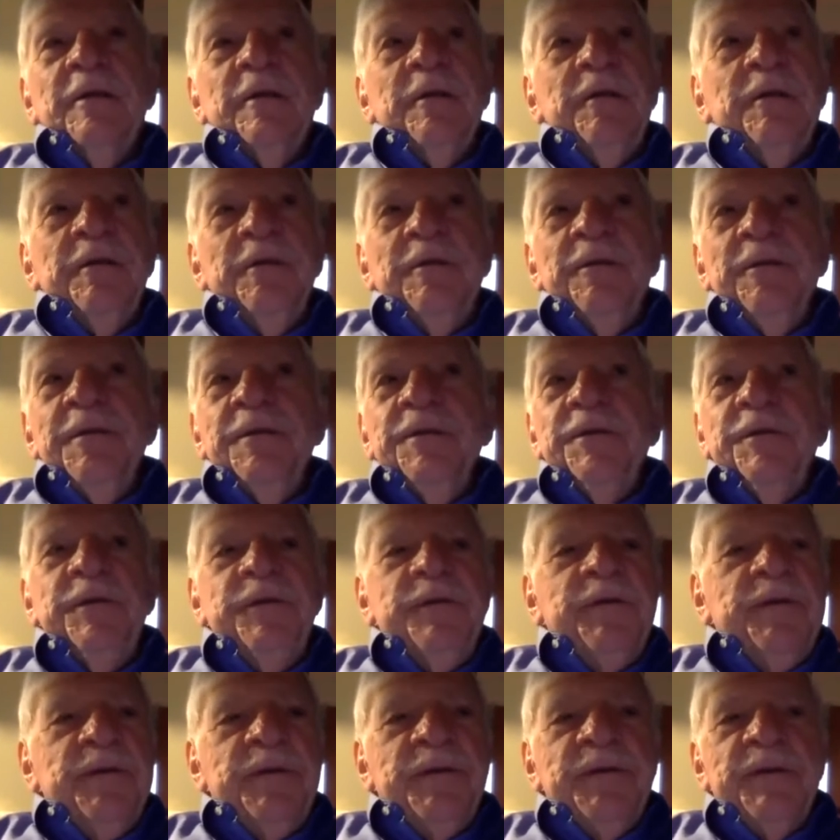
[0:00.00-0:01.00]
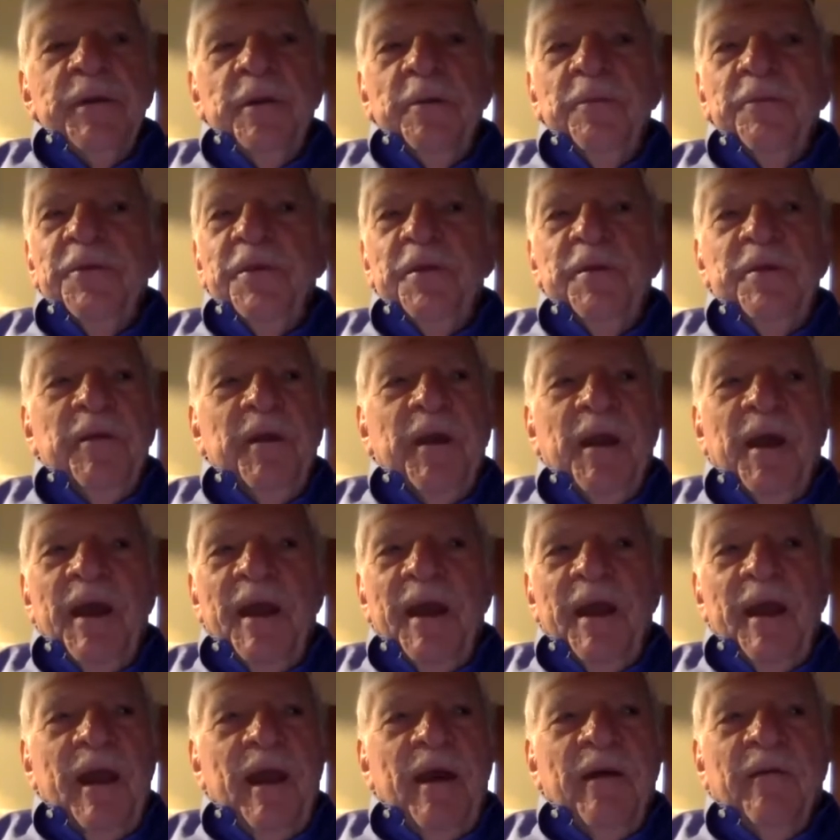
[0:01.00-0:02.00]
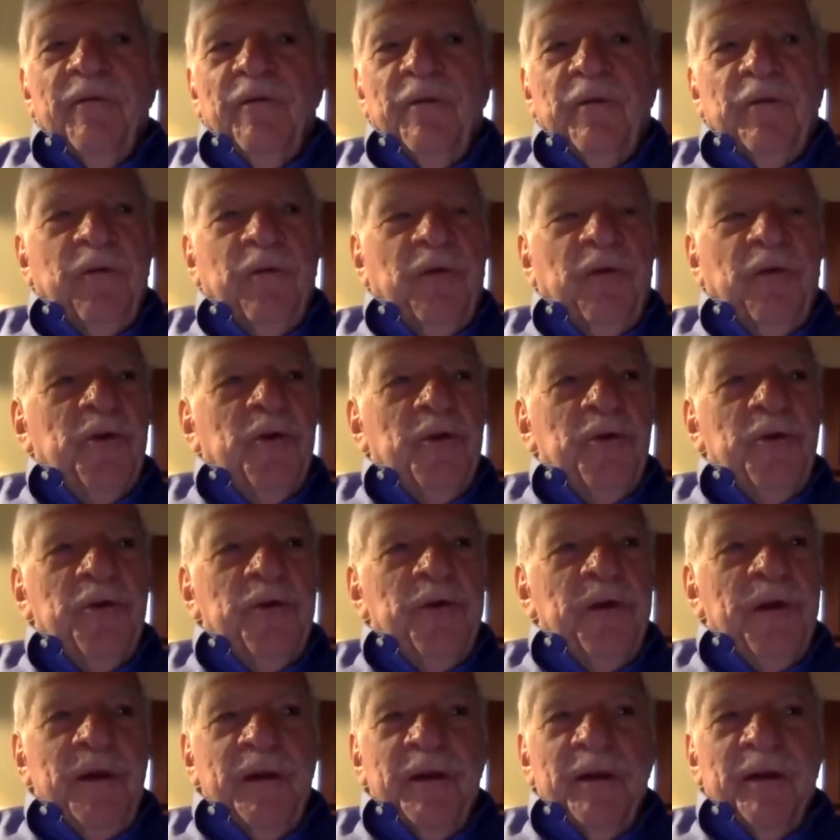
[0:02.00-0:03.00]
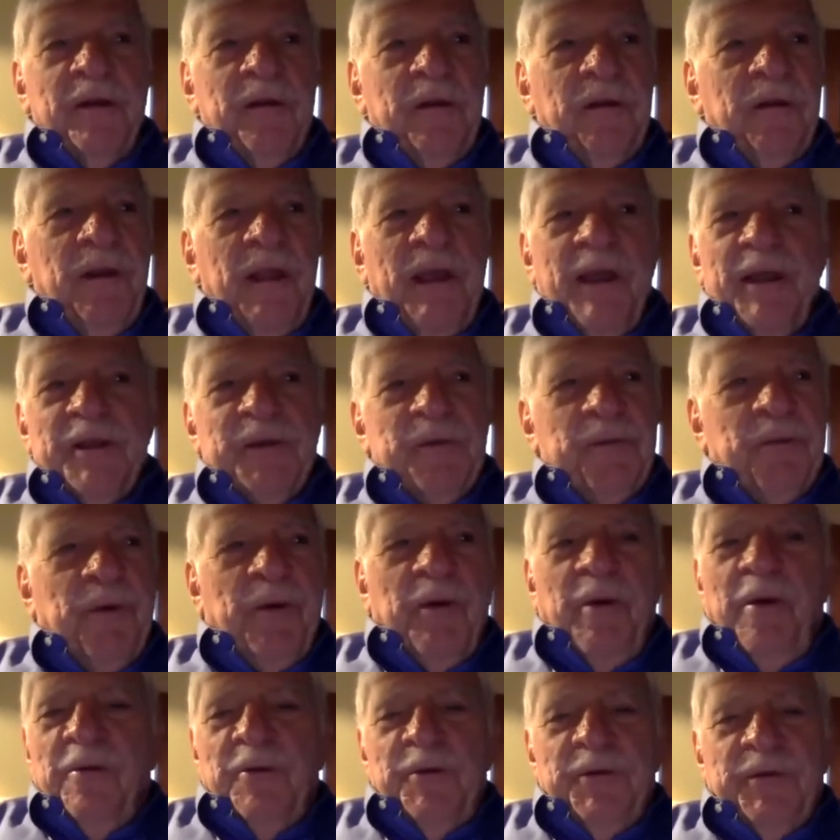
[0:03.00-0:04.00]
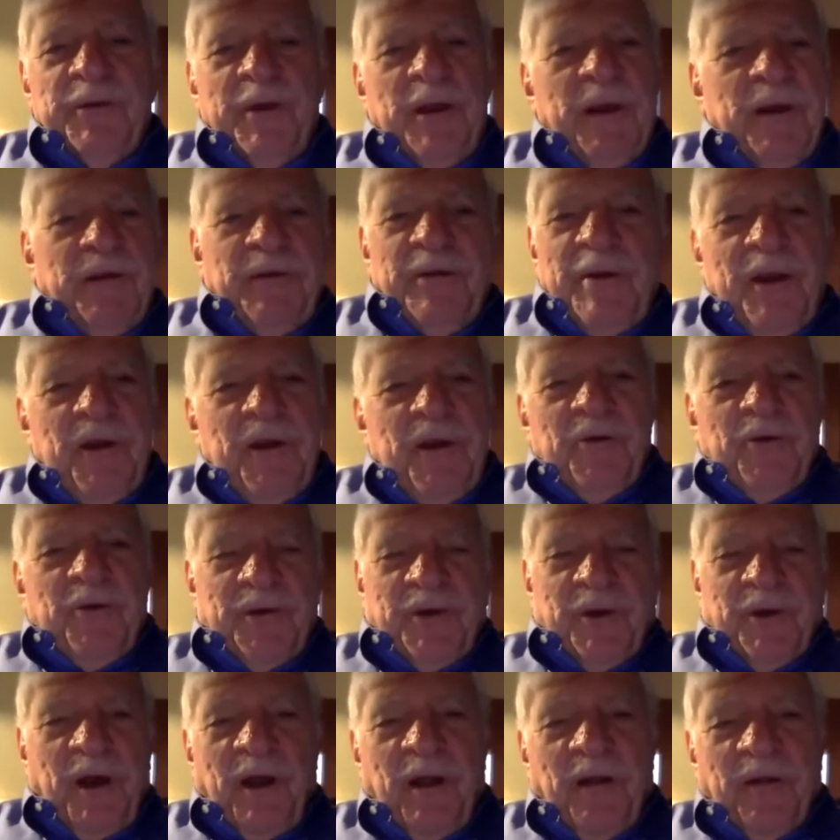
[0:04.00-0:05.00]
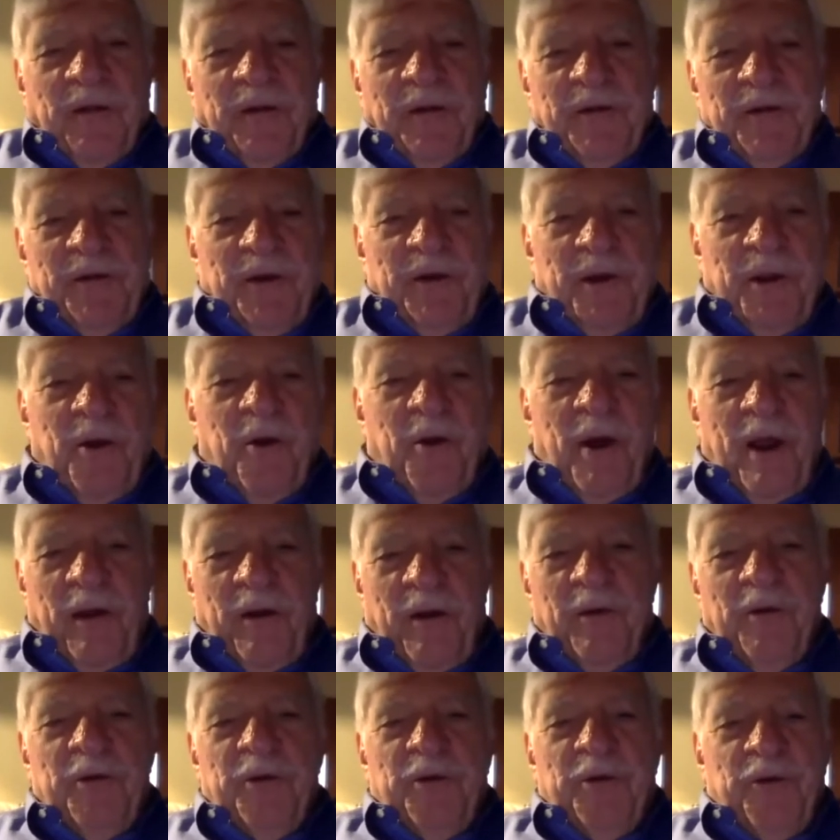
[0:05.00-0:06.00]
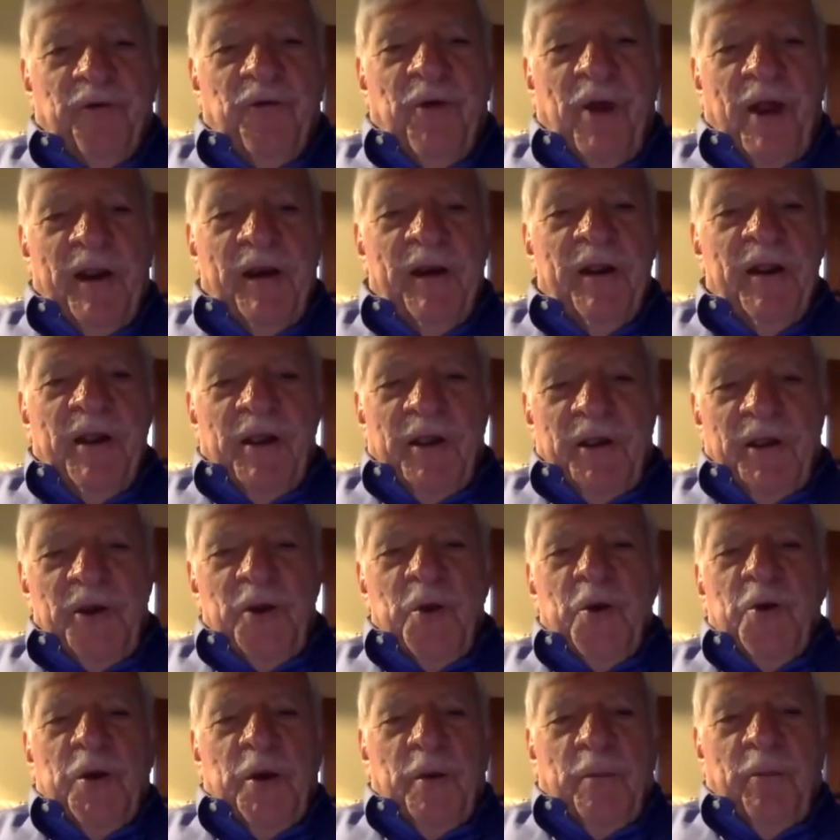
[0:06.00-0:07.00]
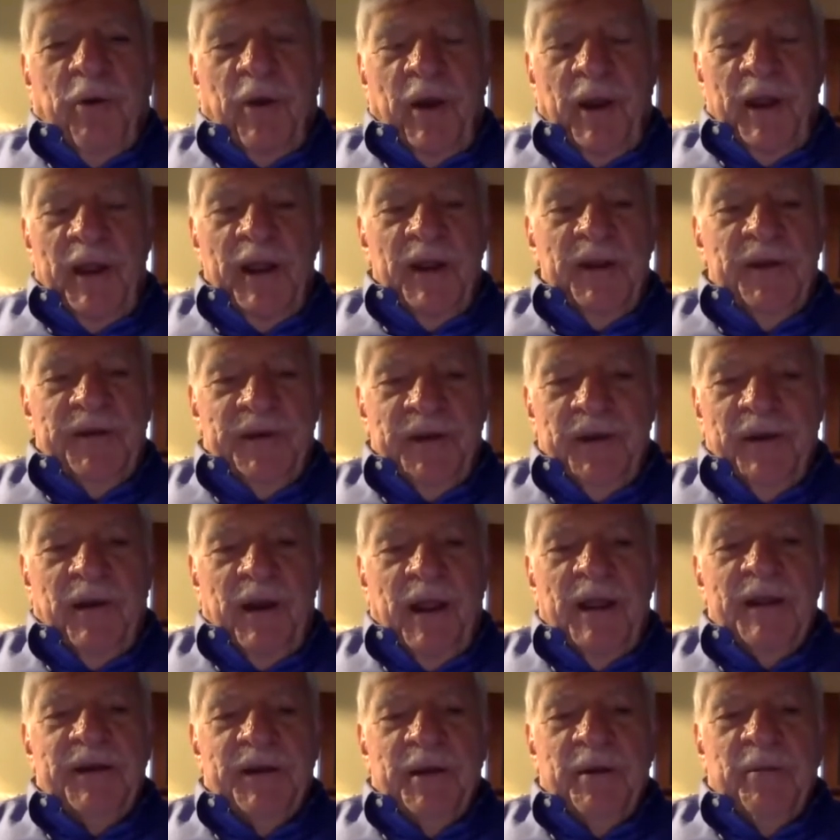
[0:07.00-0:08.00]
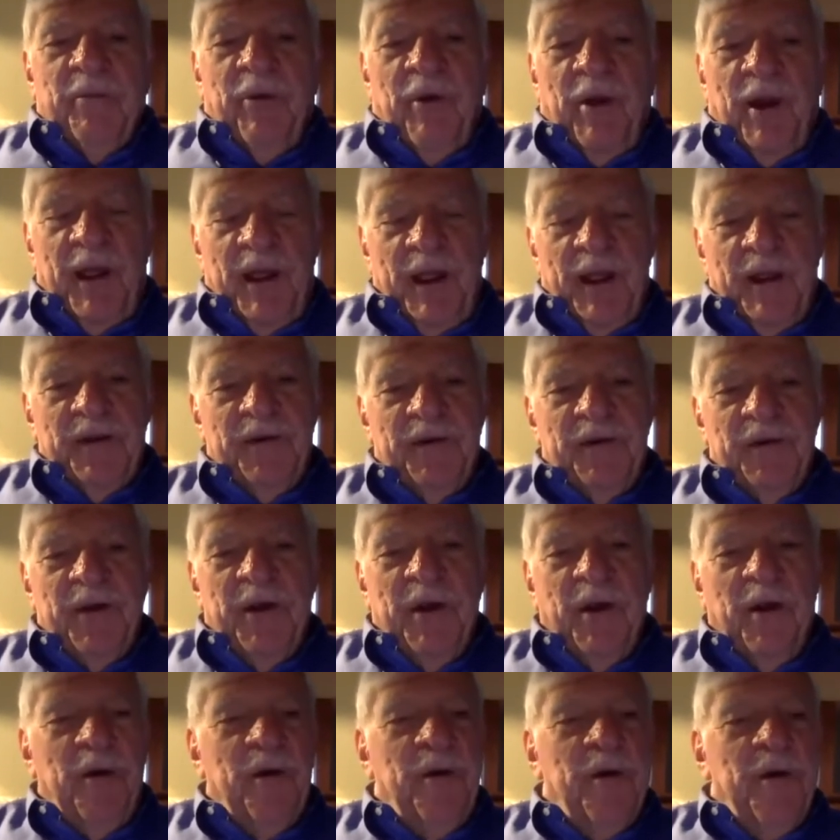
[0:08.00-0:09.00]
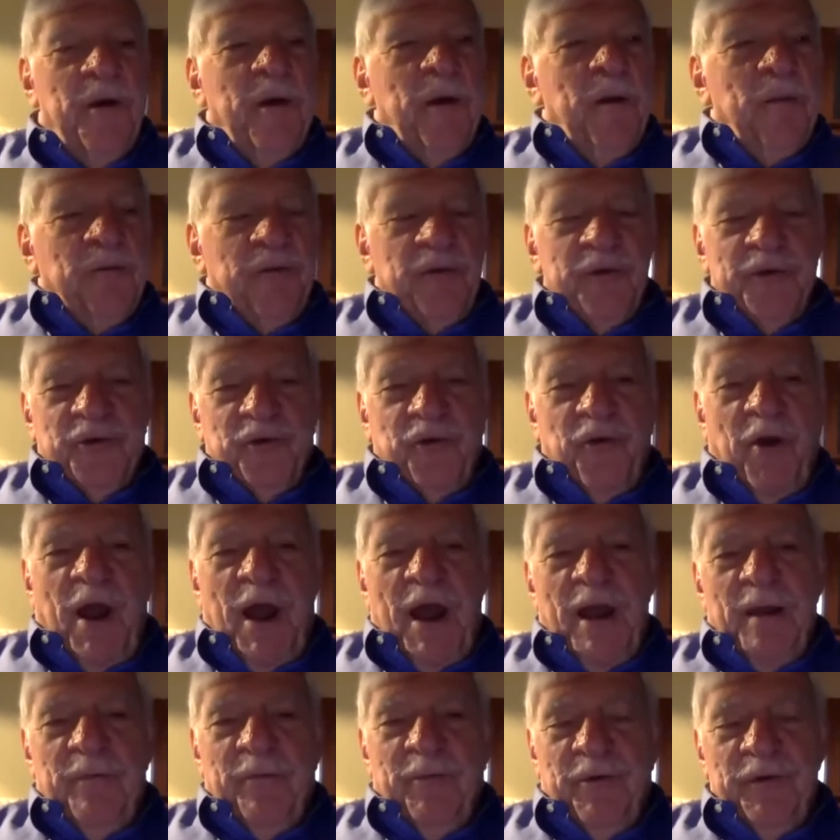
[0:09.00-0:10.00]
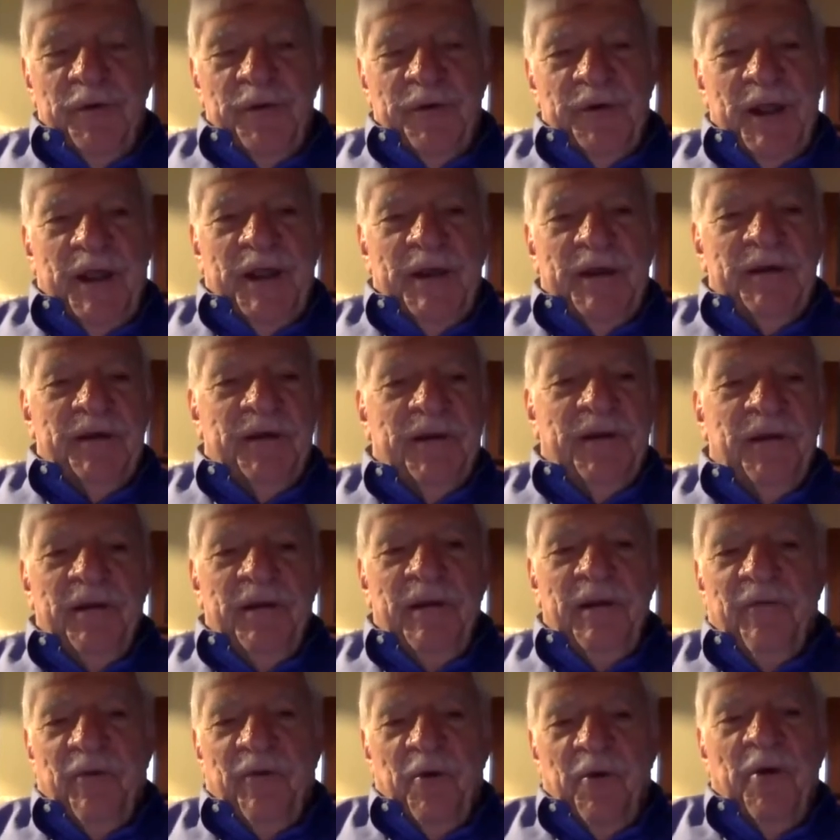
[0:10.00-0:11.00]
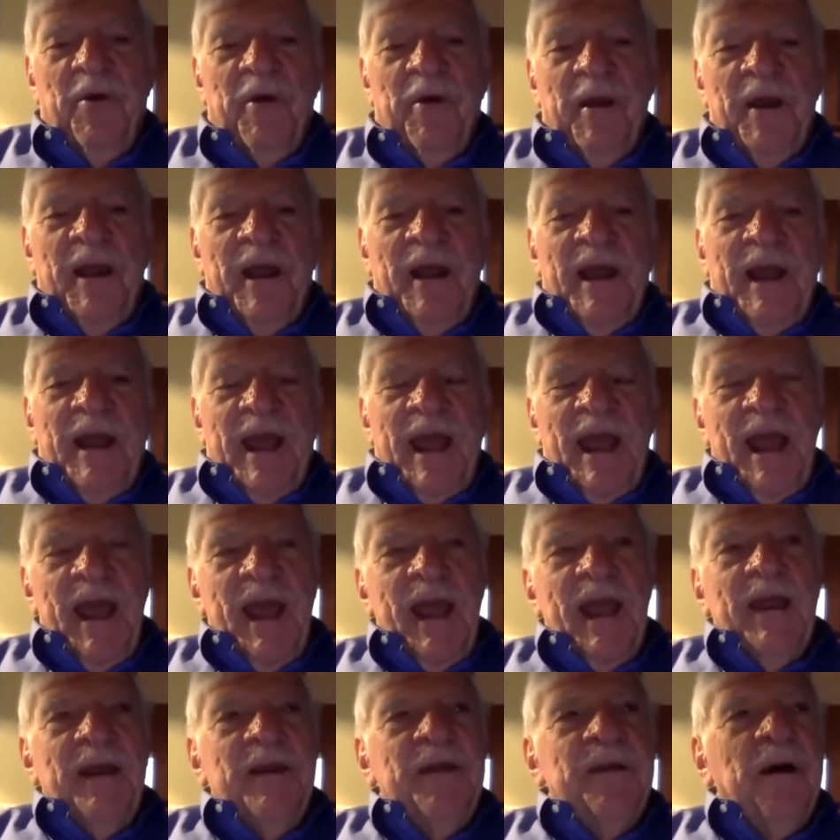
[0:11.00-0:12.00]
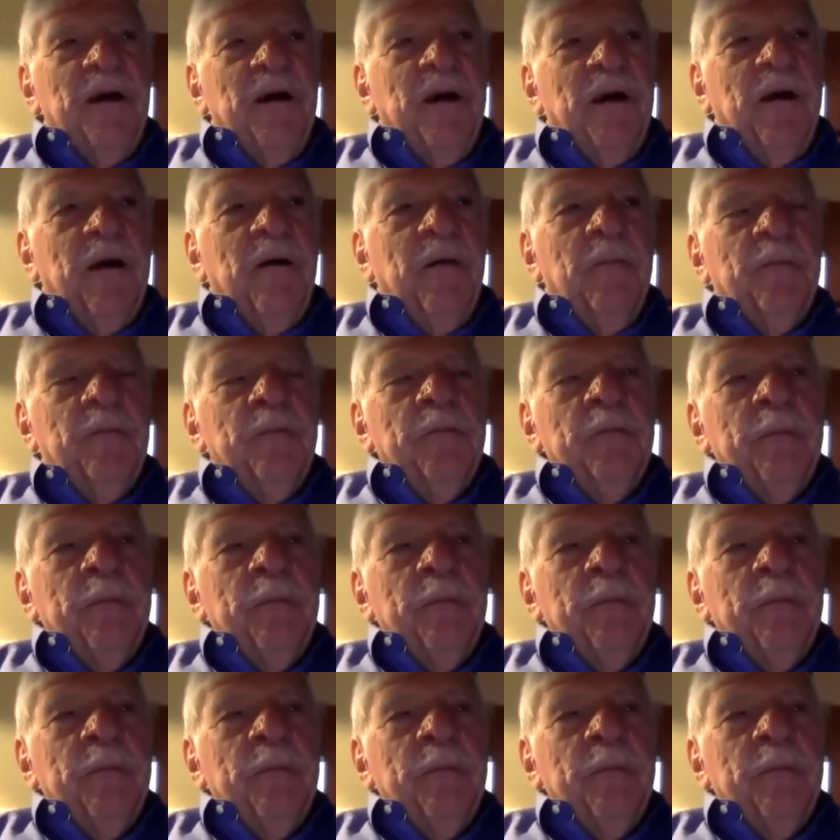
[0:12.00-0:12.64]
this isn't something that I ever learned at Glassboro State Teachers College. You know, I learned to write unit plans and lesson plans, you know, prescribe, present, deliver. And um,